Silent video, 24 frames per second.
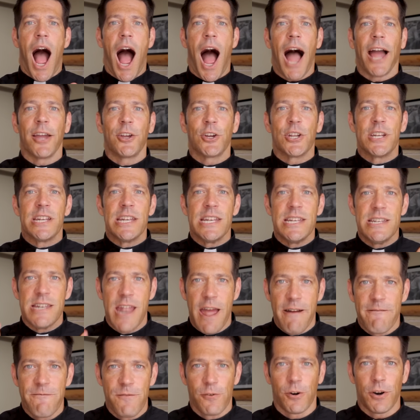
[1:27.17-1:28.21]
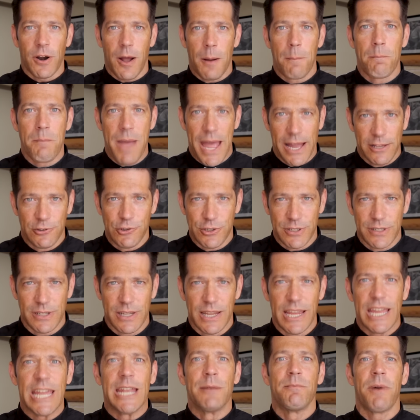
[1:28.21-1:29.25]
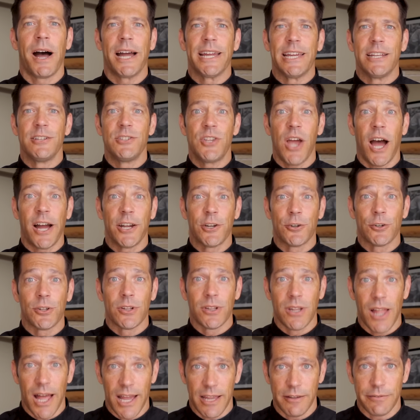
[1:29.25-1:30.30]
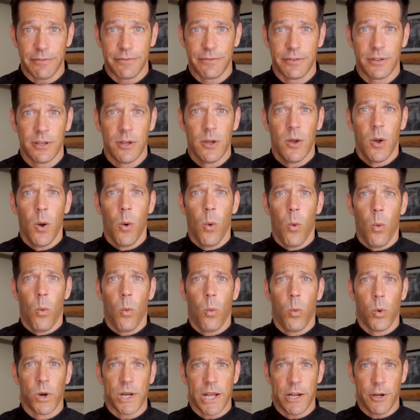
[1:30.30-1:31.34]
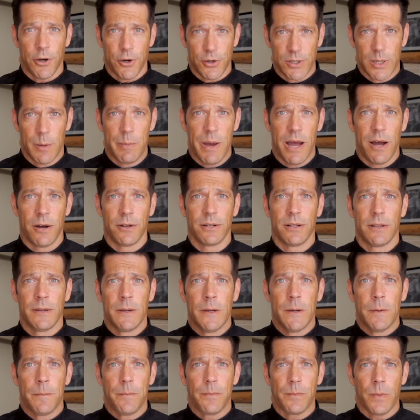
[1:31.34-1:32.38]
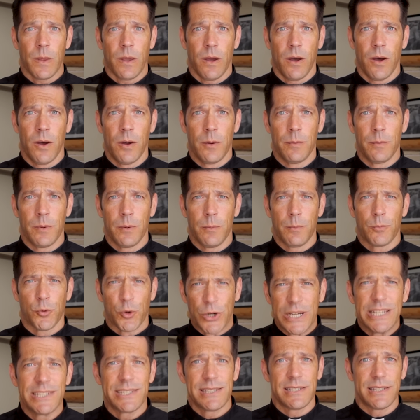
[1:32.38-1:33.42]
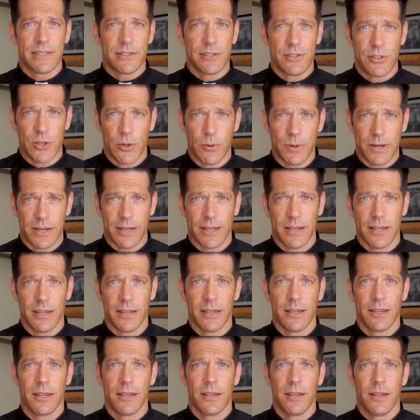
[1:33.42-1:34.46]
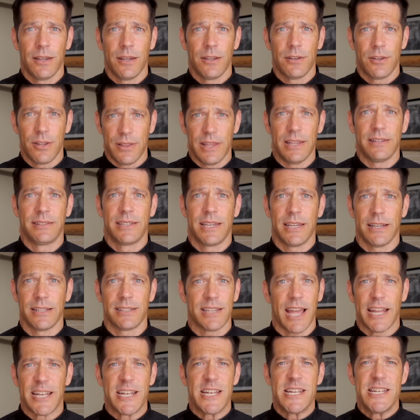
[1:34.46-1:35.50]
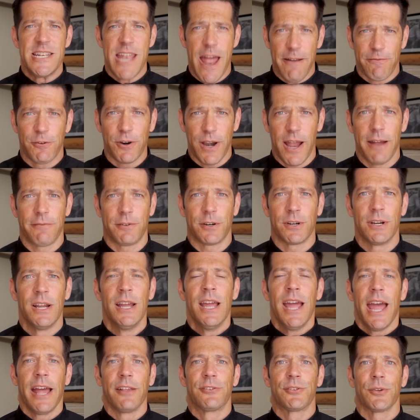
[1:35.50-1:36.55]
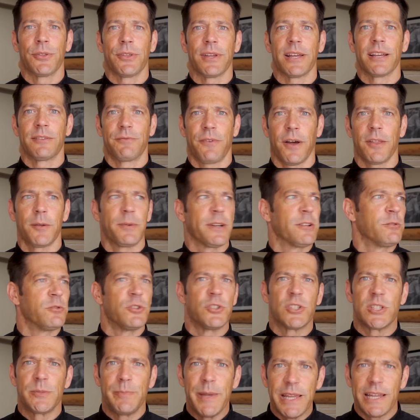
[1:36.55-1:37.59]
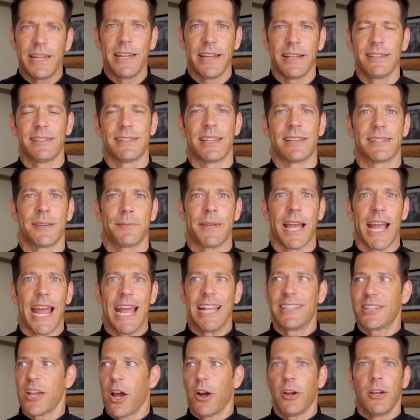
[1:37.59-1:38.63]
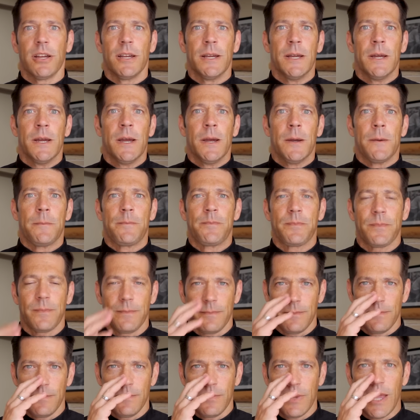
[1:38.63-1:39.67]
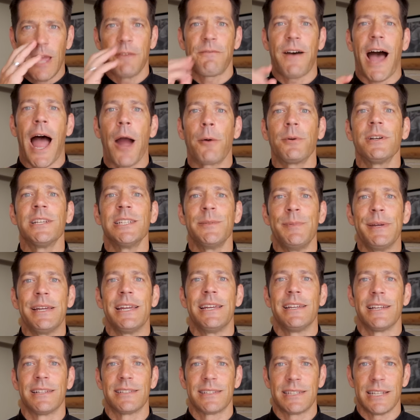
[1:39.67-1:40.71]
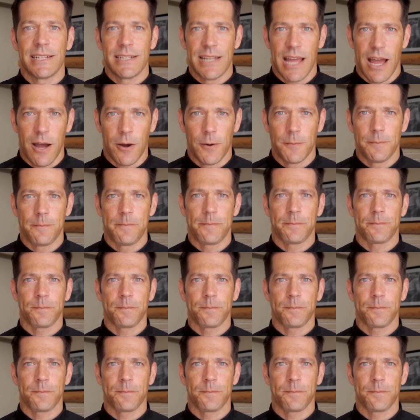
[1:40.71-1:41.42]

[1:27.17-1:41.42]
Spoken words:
I could never imagine in my entire life what I heard about priests doing to these kids, never ever. And so they're like, Father, like, speak against this. I'm like, if I were to speak against it now,